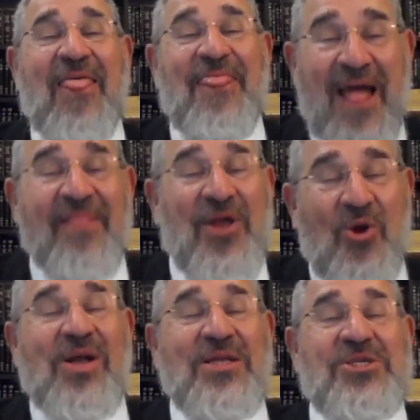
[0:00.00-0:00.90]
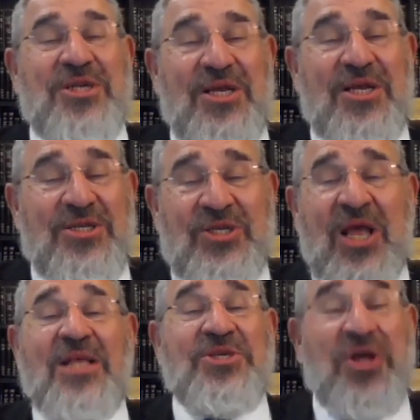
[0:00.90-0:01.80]
then the question is,
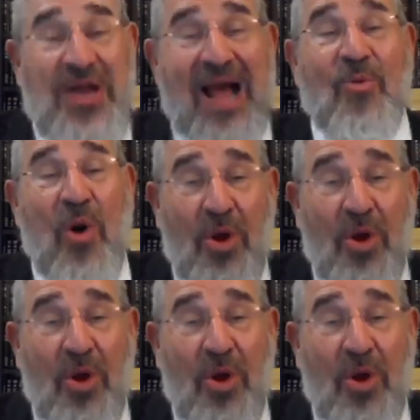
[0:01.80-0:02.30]
so now what?